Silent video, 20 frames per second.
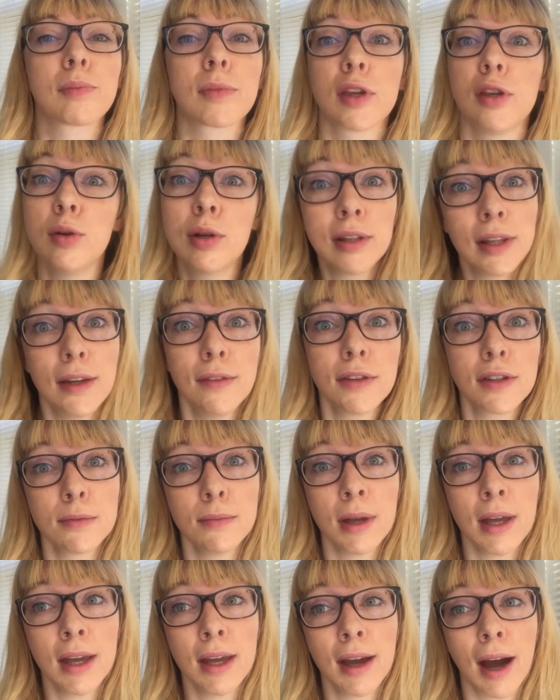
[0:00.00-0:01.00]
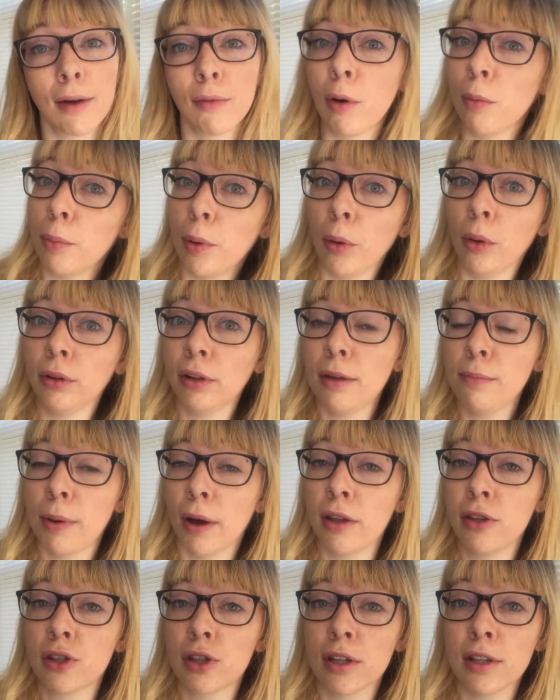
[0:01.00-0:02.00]
You can leave it to me, I won't pull any
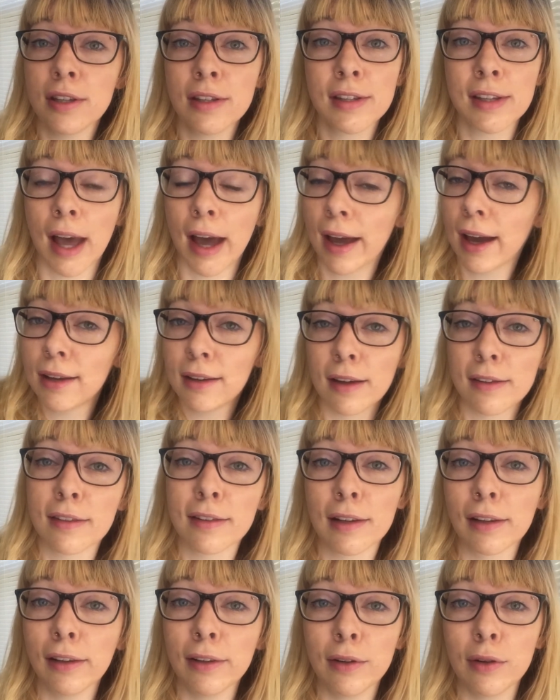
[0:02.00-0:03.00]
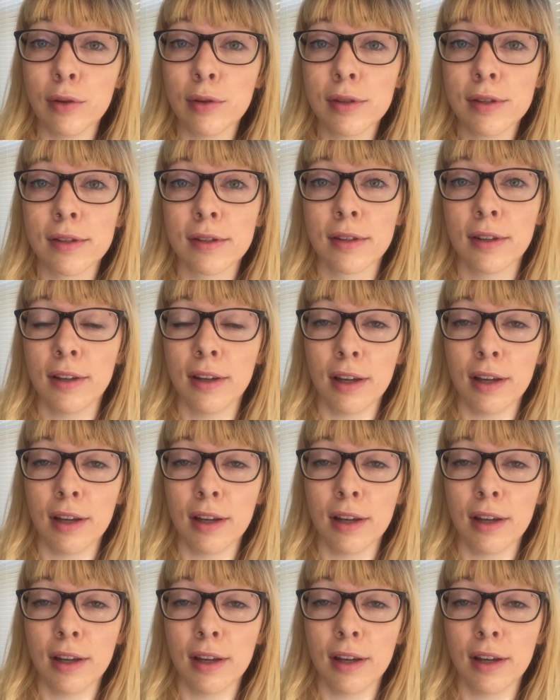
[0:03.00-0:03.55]
punches, I got nothing to lose.